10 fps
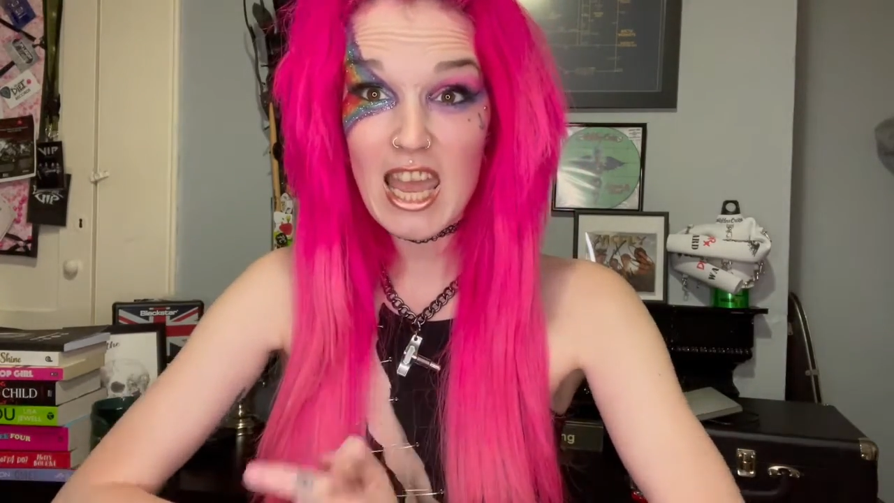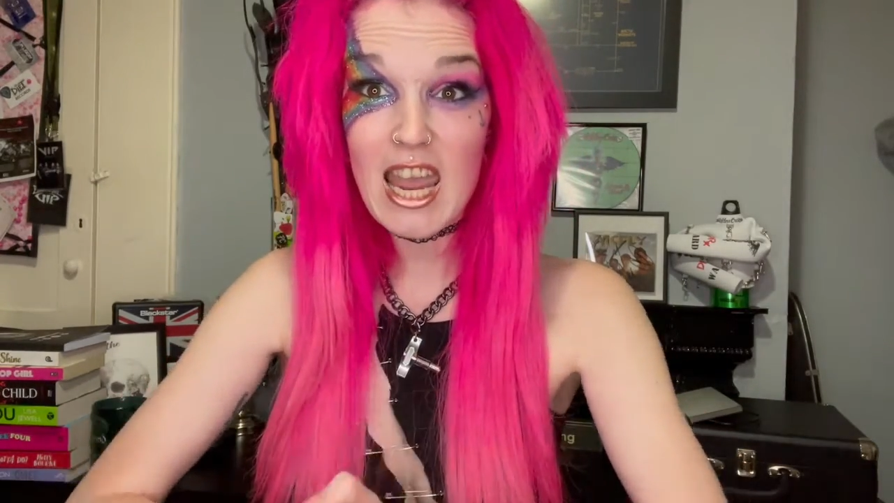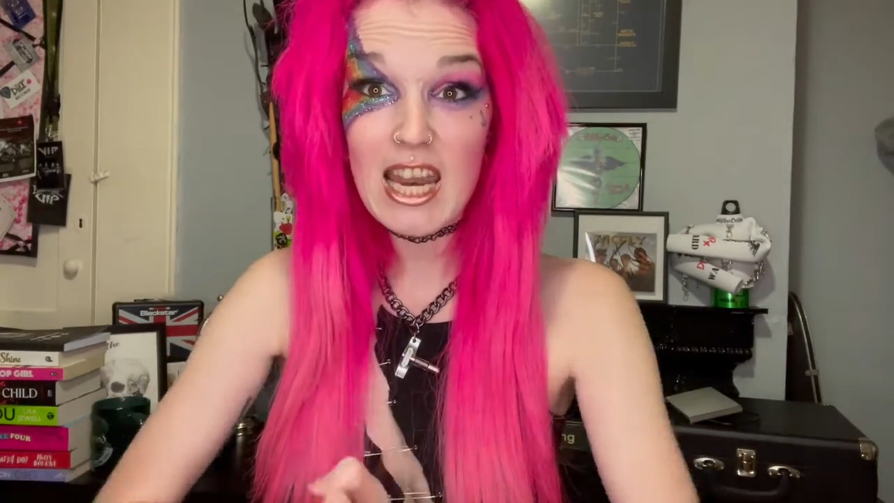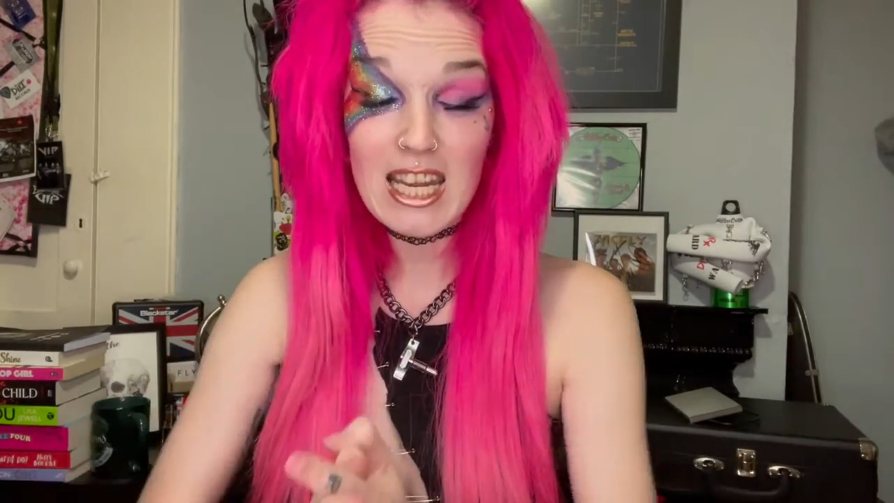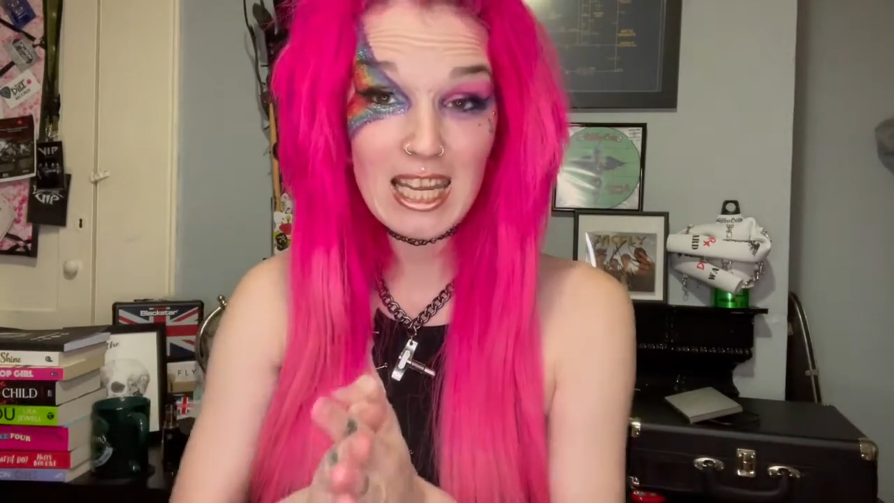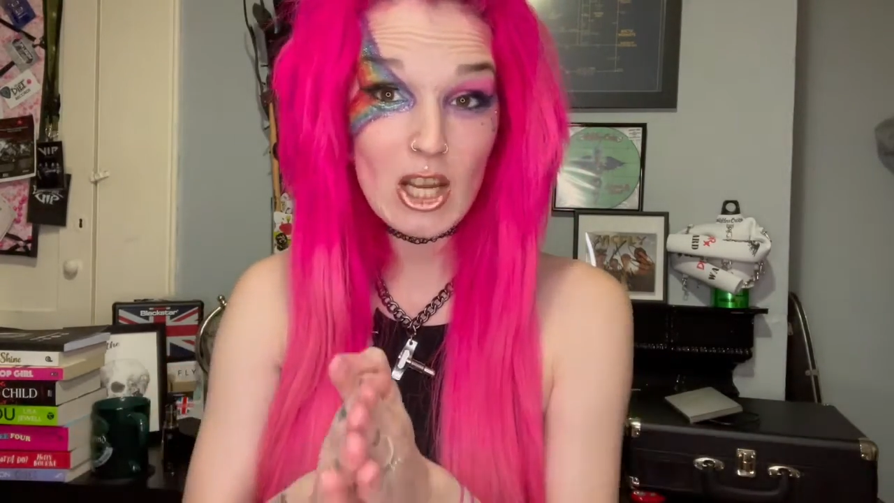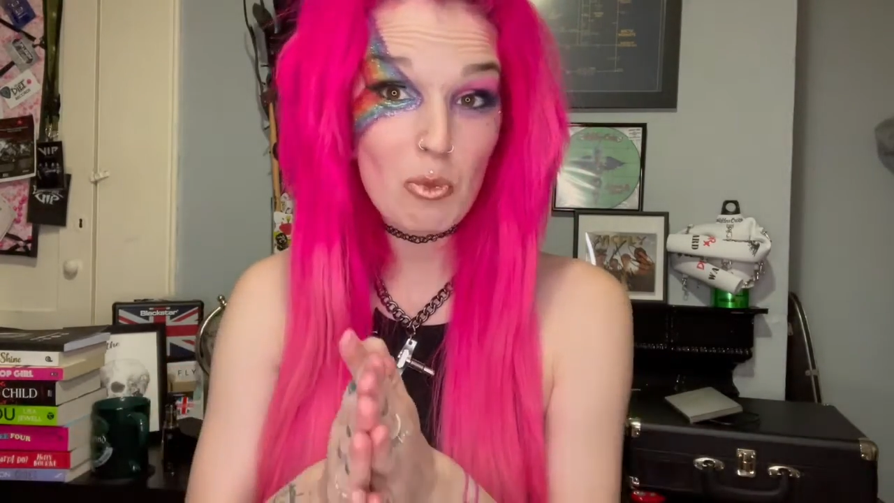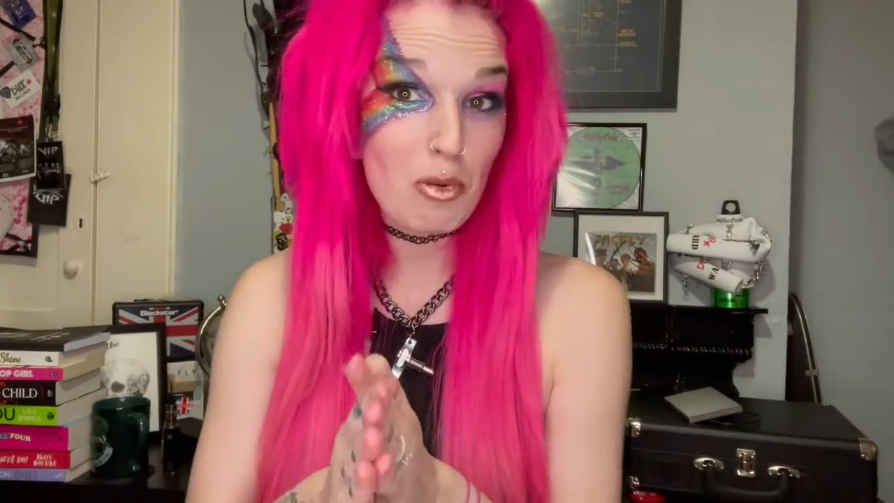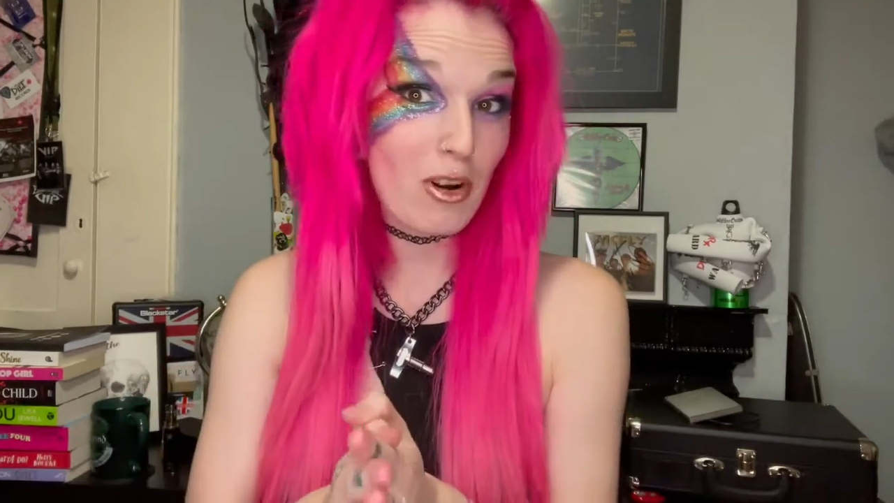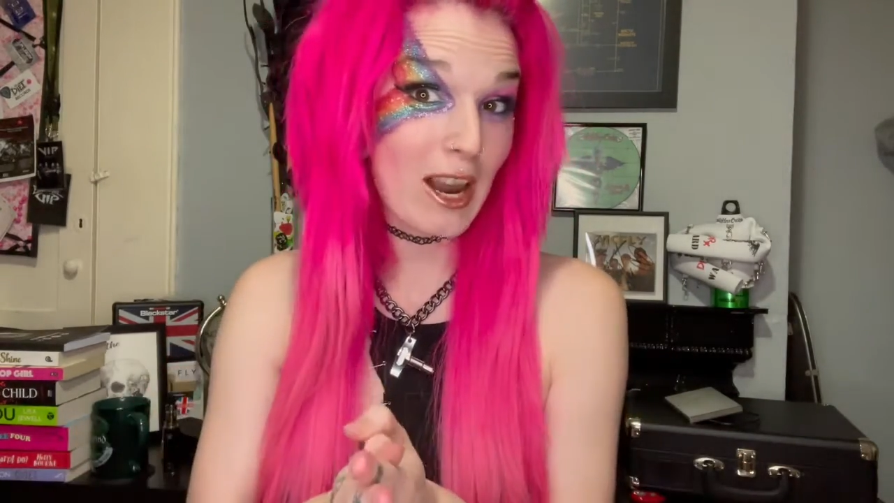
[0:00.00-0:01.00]
any
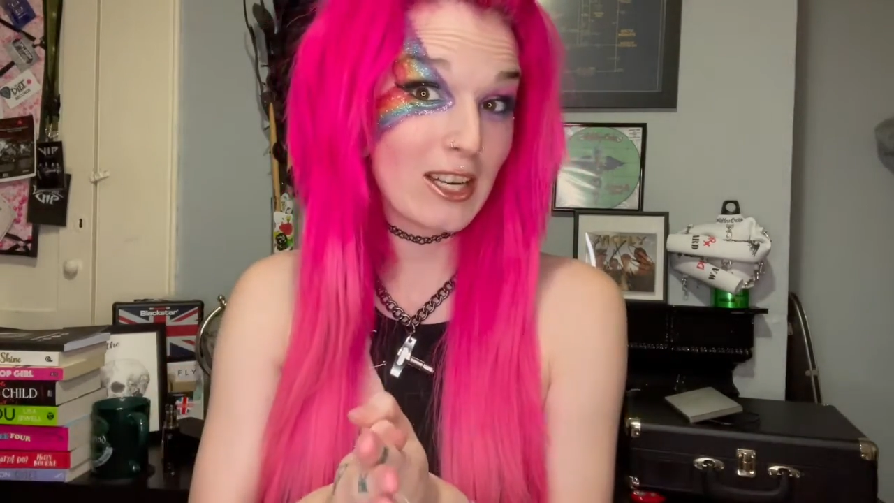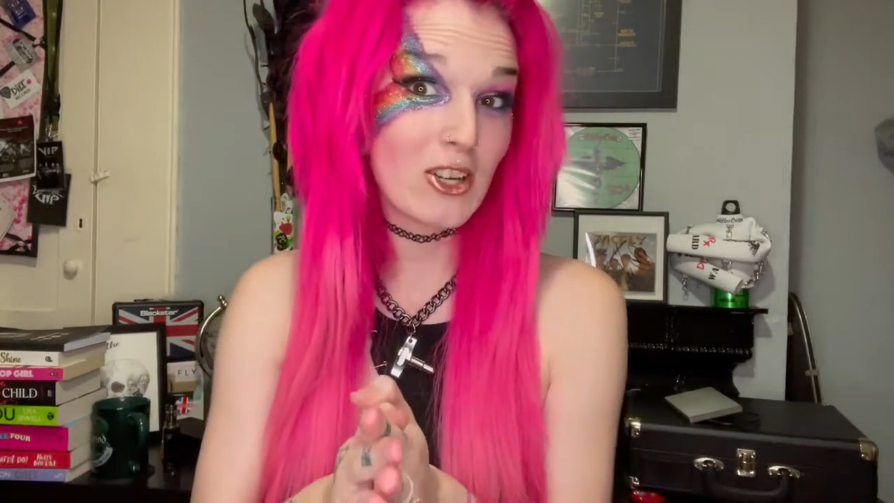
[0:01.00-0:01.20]
Pride